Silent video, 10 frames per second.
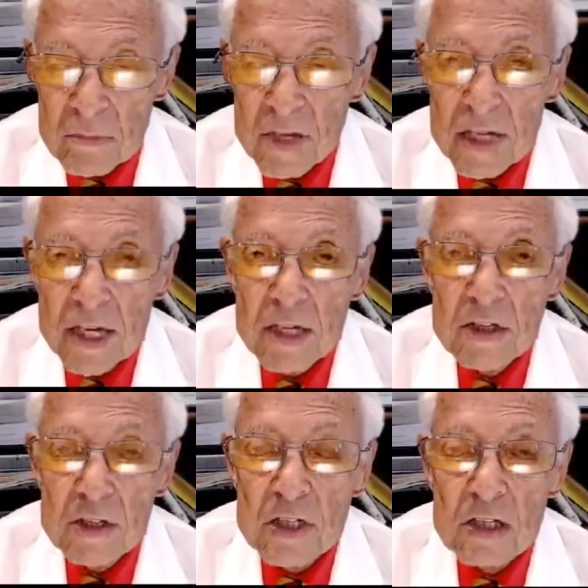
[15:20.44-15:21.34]

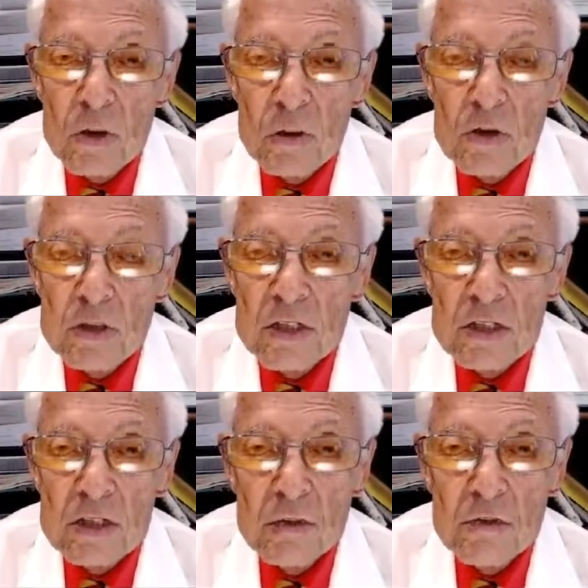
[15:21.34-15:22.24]
medication that lowers
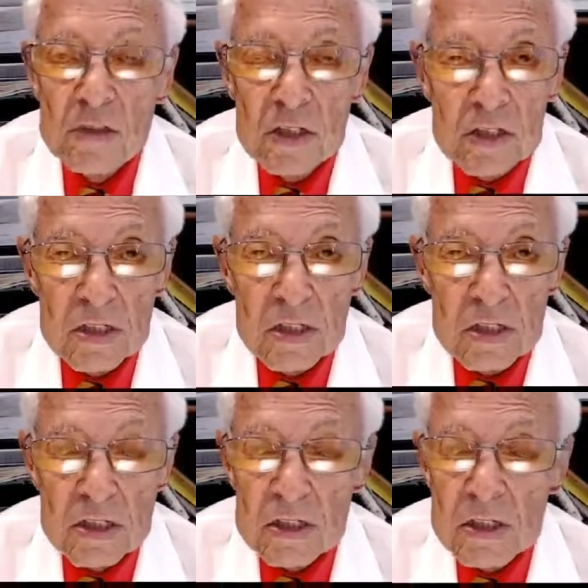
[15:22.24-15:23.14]
insulin
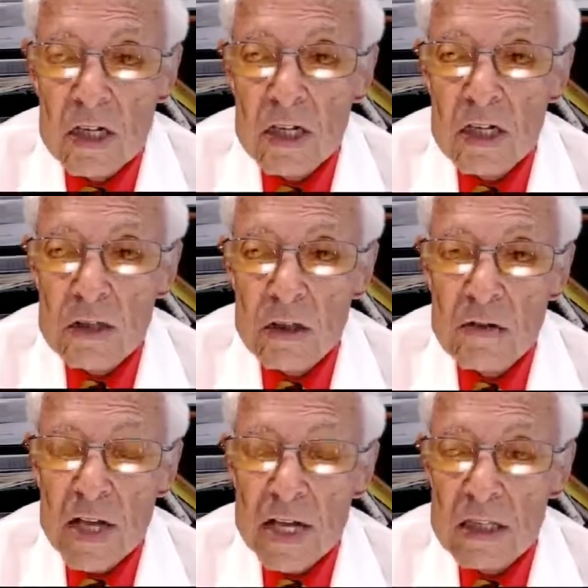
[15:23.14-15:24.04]
resistance so
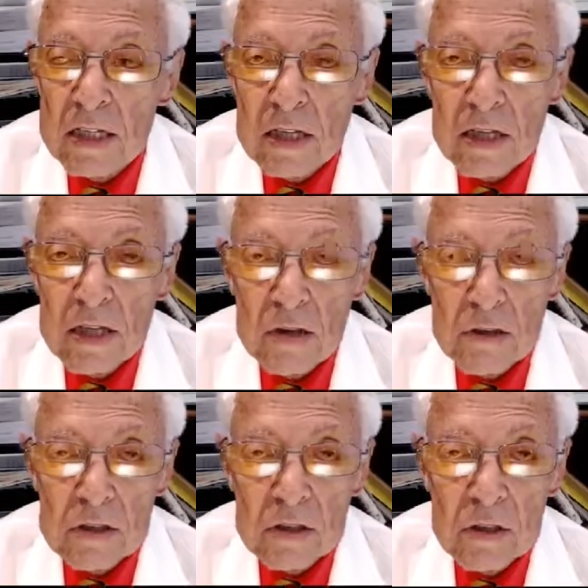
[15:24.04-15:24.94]
that their
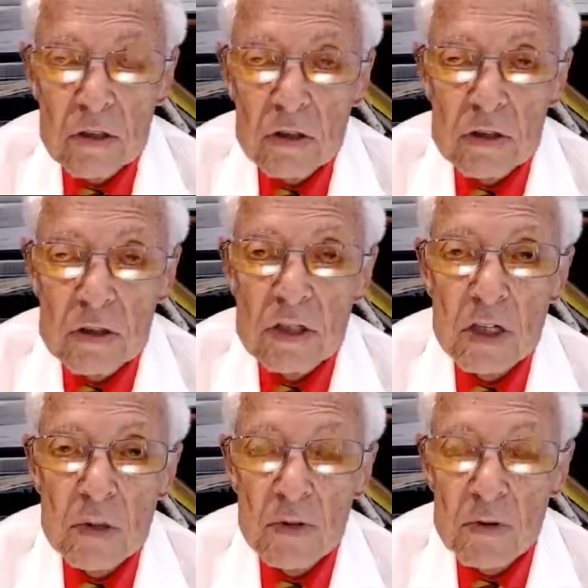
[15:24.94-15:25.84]
insulin doses
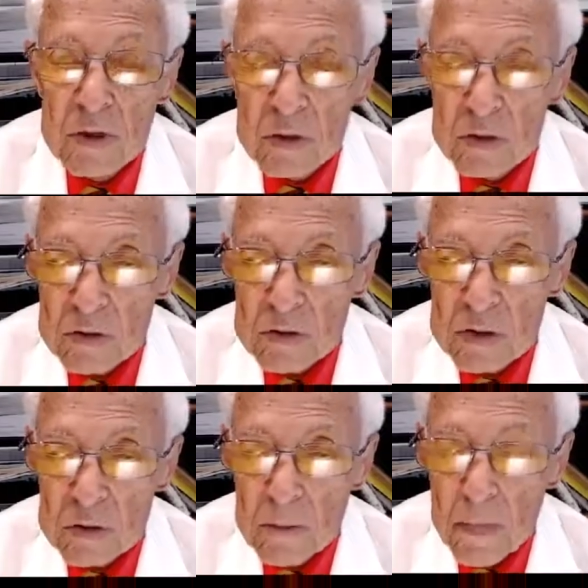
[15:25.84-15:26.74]
can be
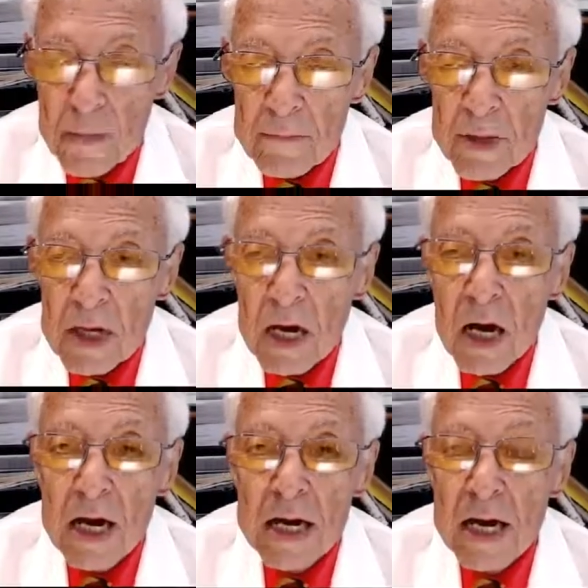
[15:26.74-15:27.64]
reduced.
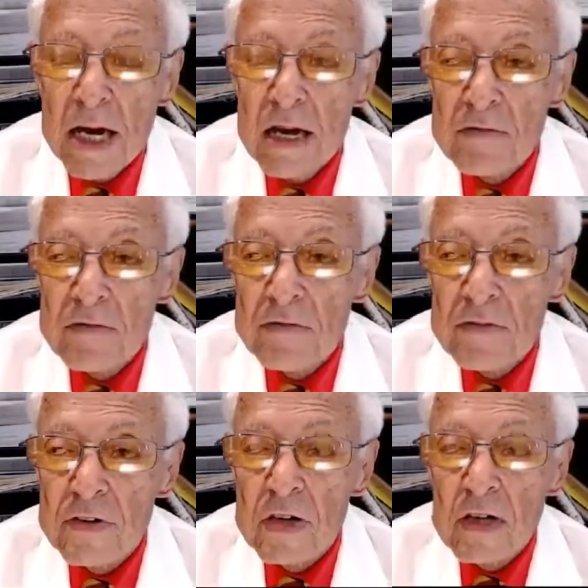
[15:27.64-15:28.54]
I have
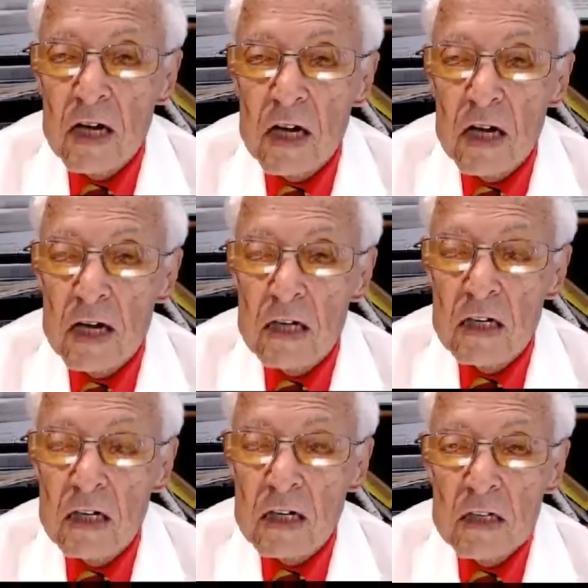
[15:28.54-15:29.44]

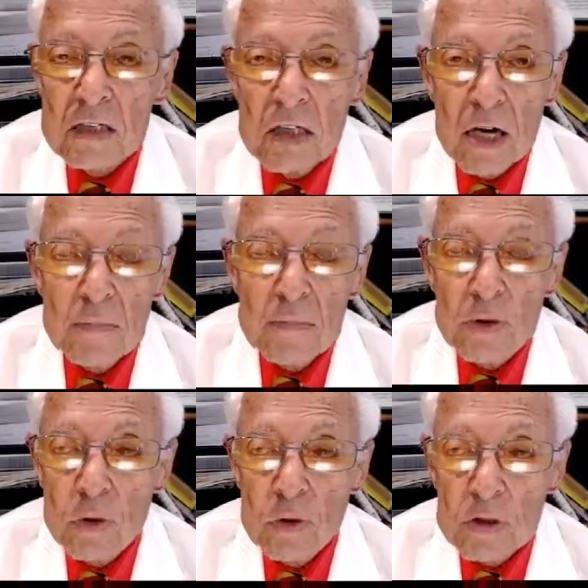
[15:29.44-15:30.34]
type
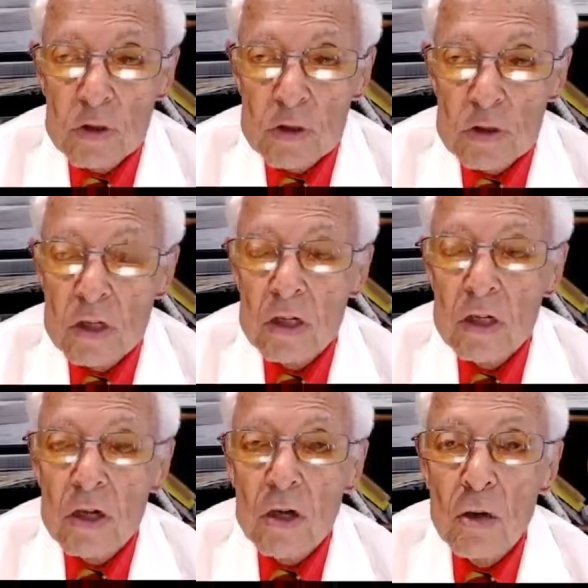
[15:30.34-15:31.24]
2s
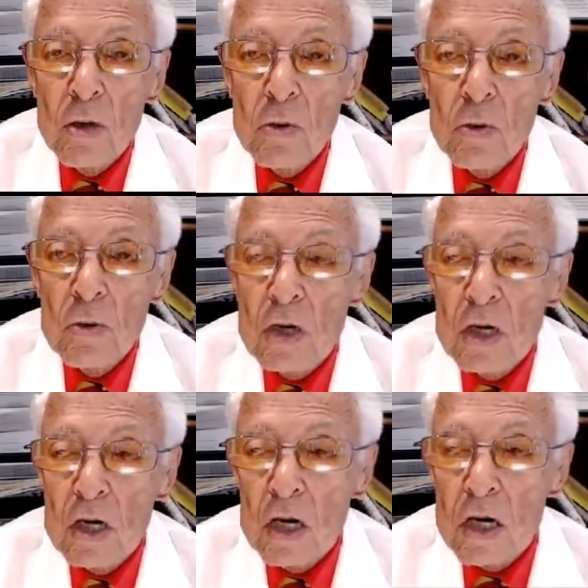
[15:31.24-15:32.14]
who
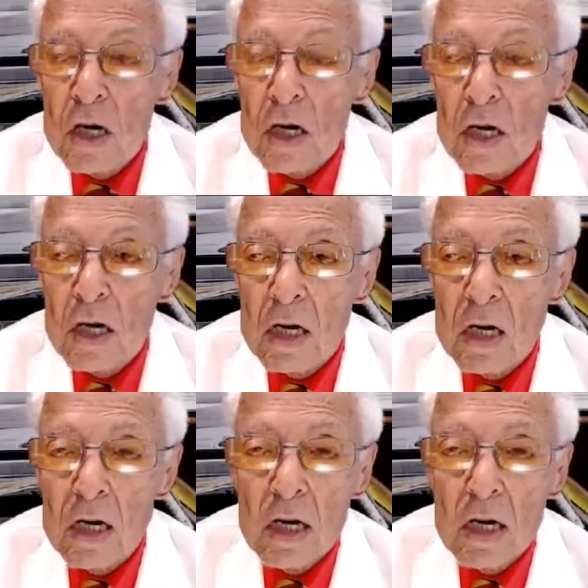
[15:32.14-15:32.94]
are